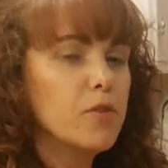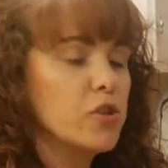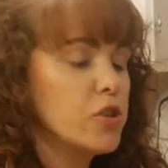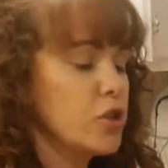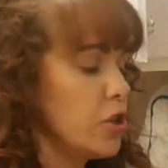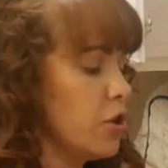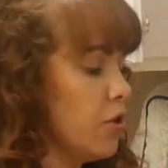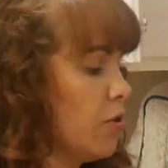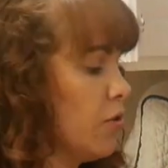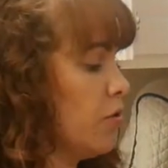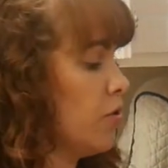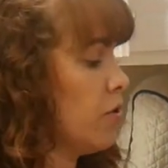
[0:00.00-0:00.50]

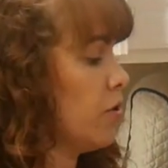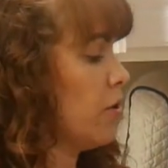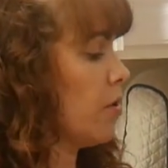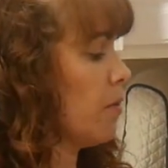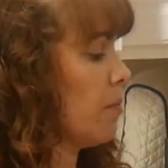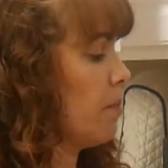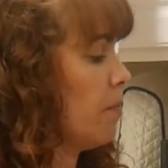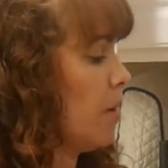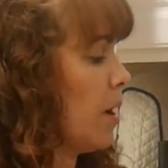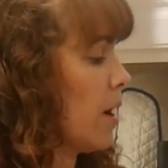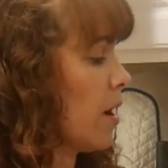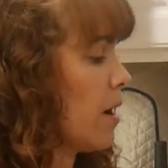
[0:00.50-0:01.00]
chill
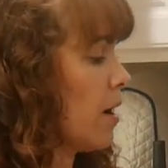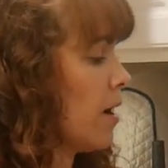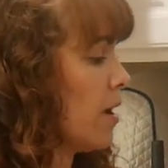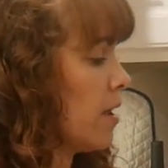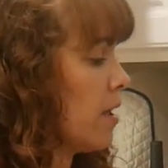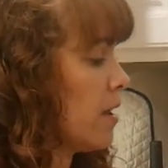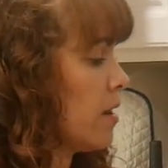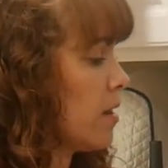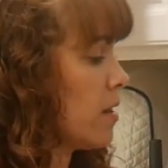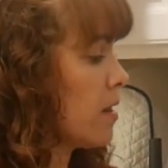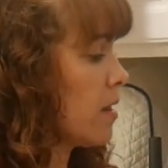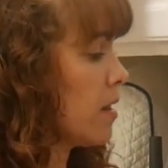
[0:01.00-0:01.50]
your
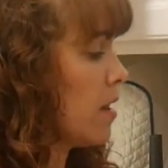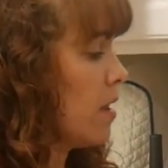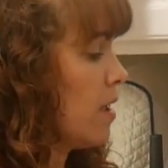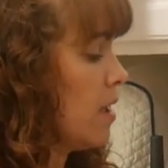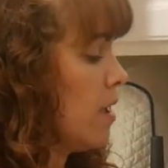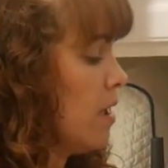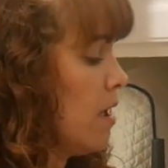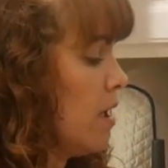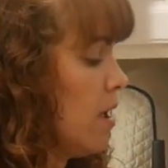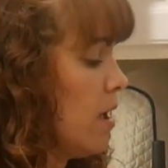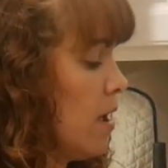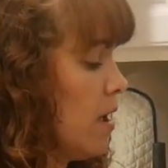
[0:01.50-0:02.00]
Buckeyes
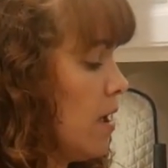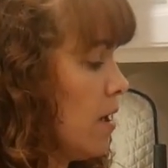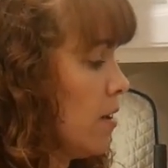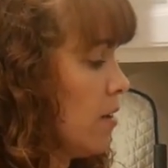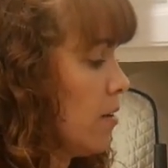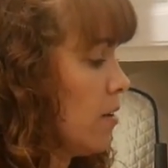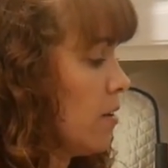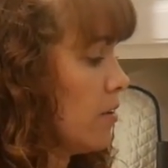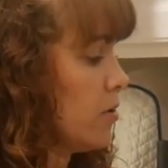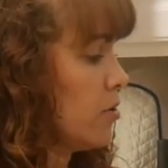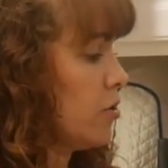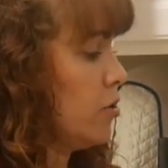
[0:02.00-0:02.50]

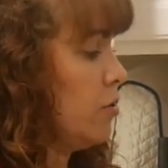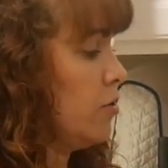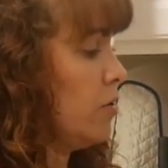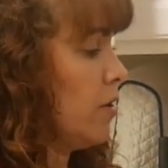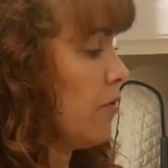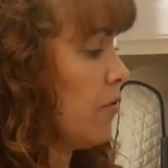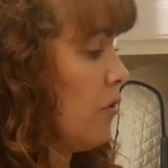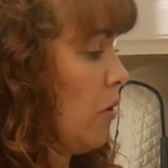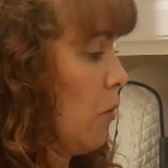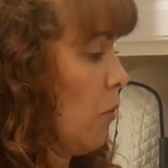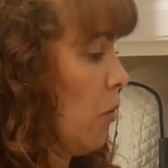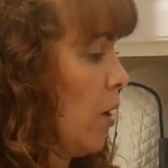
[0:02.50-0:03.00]
2
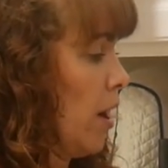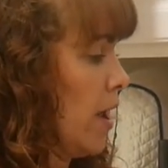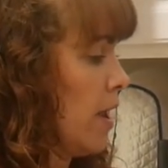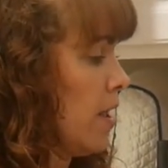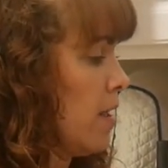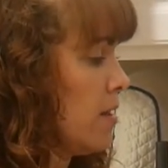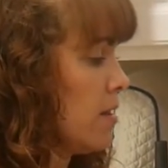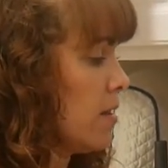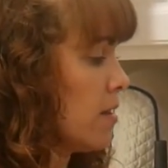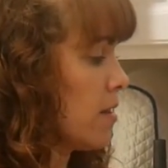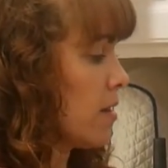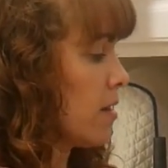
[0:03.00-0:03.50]
different
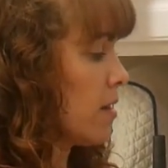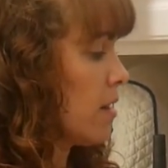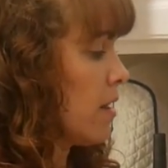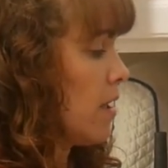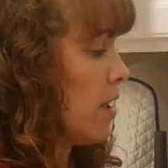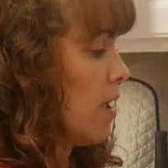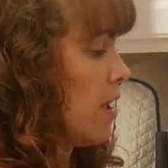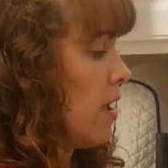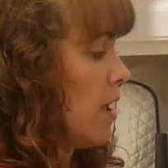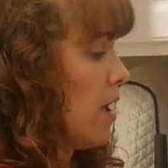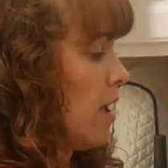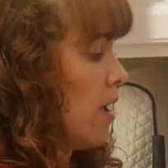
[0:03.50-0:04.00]
ways.
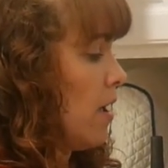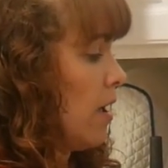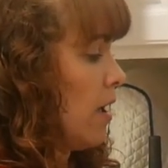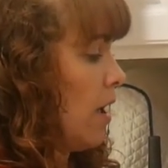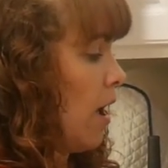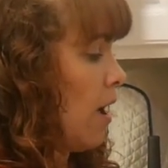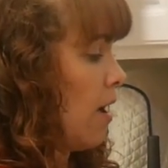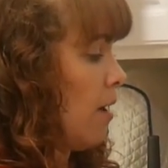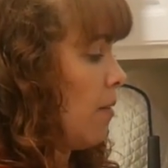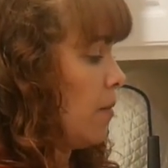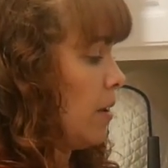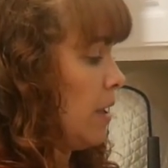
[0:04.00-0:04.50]

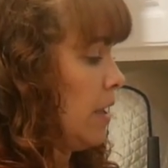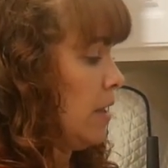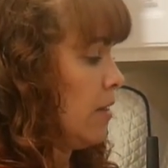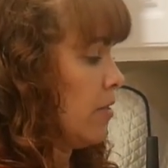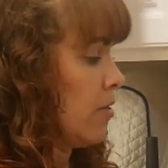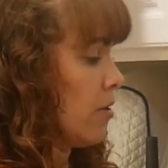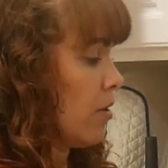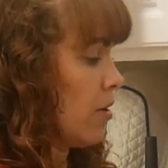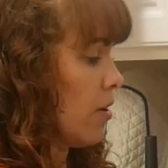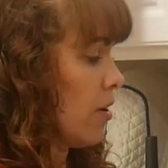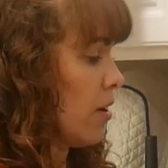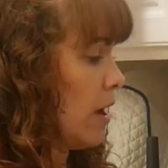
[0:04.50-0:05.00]

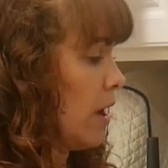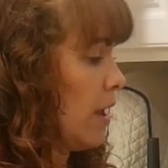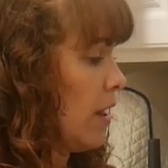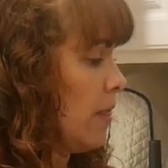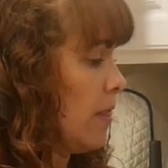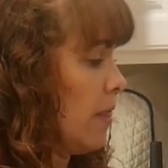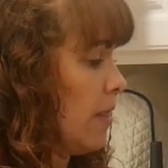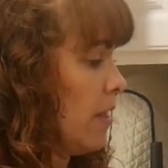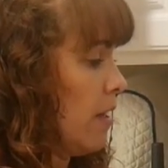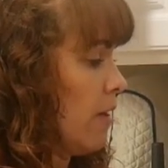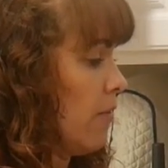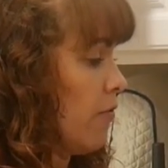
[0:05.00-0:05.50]
Either
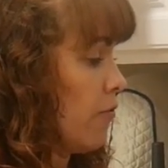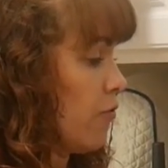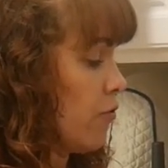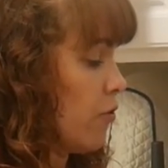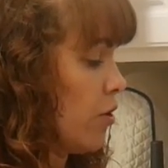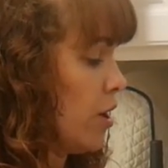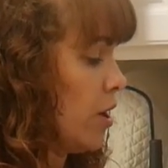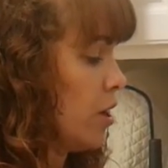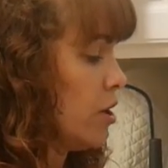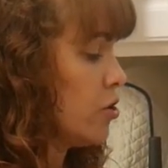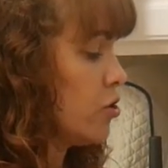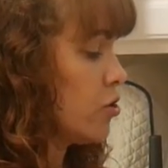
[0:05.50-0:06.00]
in the
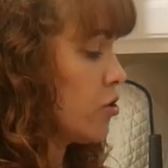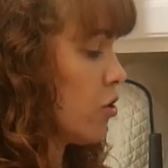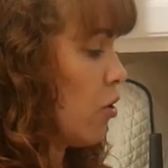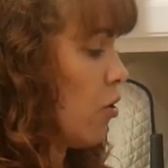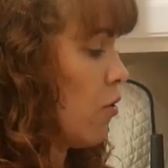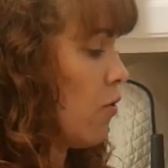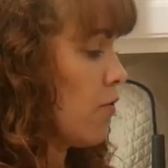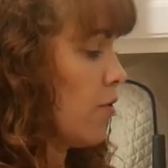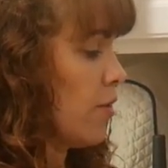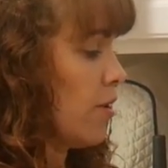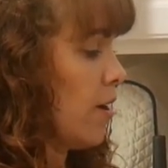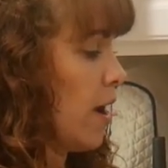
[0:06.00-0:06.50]
fridge
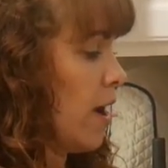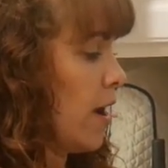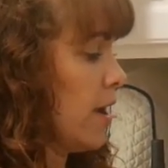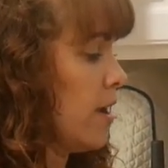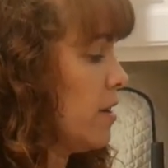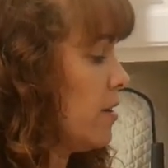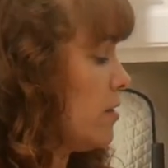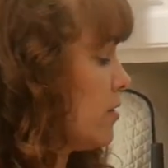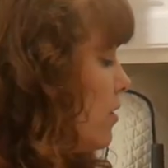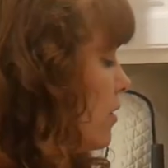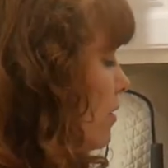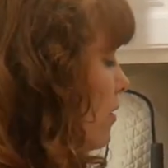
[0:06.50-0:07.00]

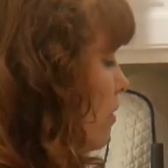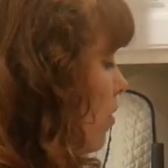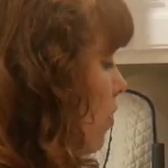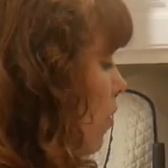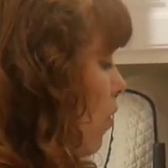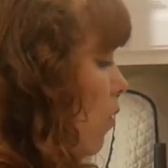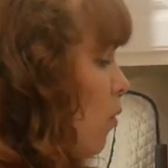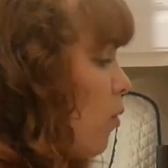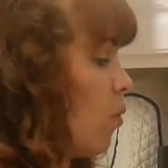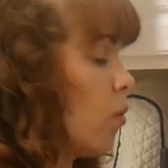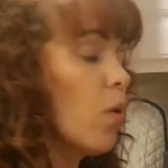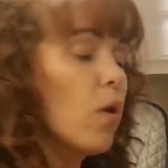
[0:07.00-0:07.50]
overnight
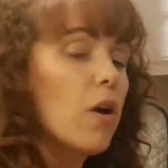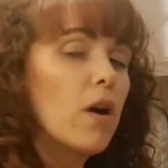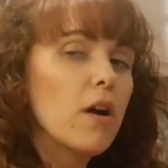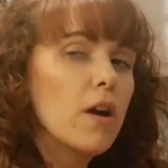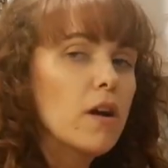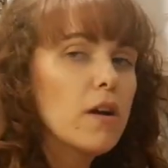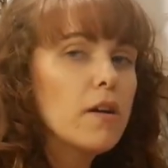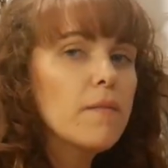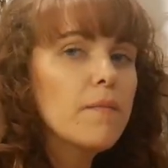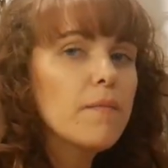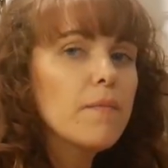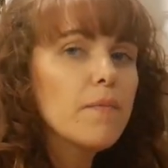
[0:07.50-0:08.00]

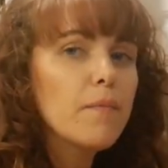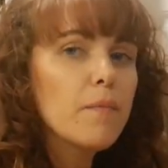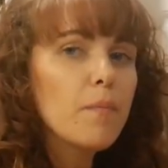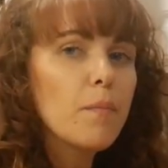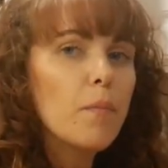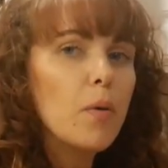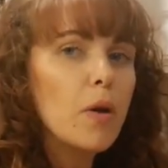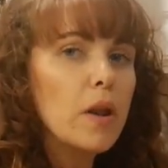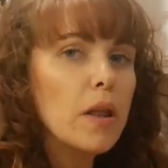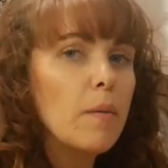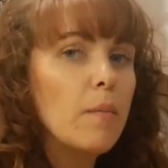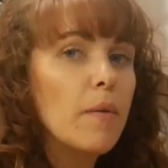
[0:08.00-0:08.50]
or
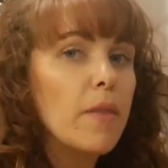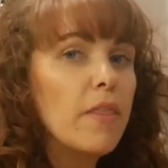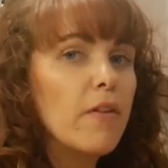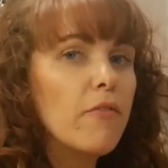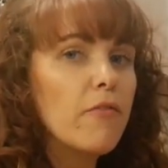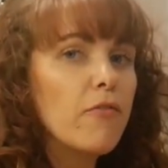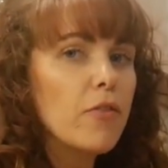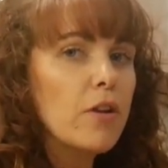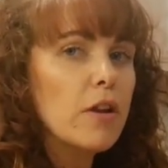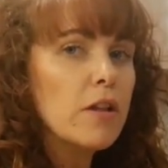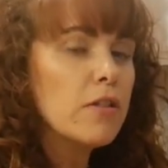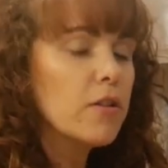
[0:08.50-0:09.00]
putting them in the
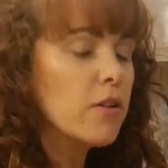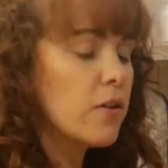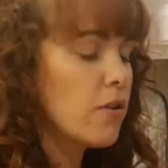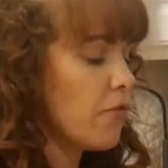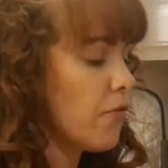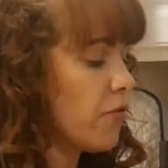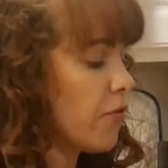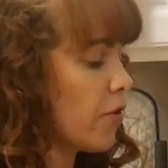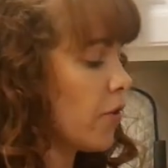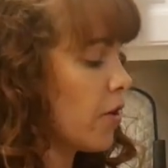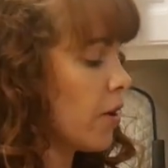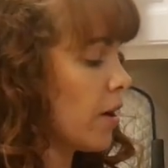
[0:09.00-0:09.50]
freezer
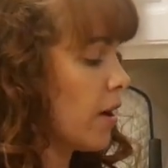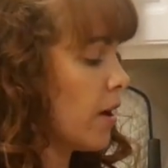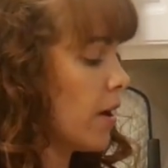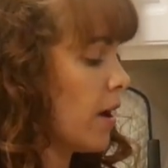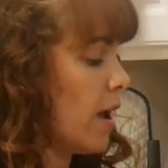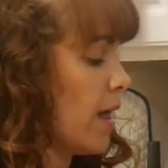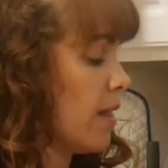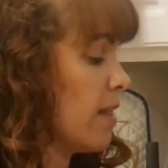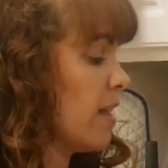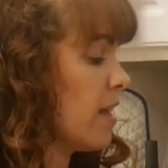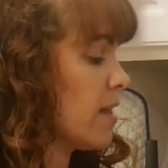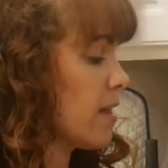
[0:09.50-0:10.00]
for
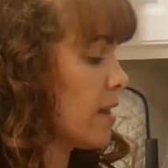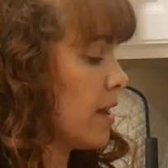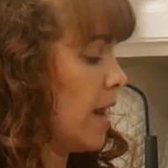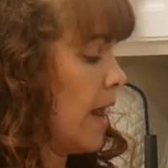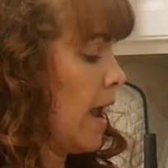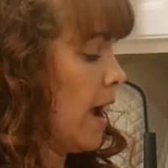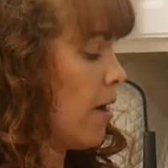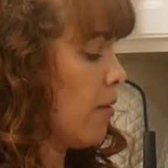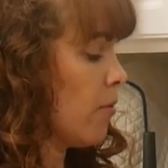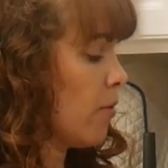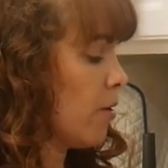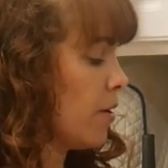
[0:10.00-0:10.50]
at least an
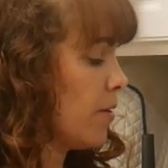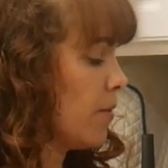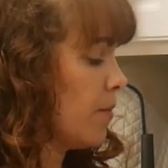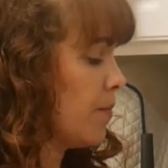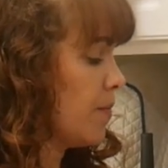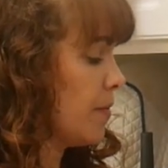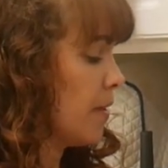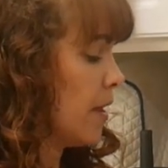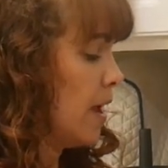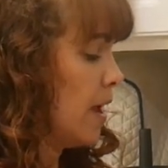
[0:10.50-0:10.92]
hour.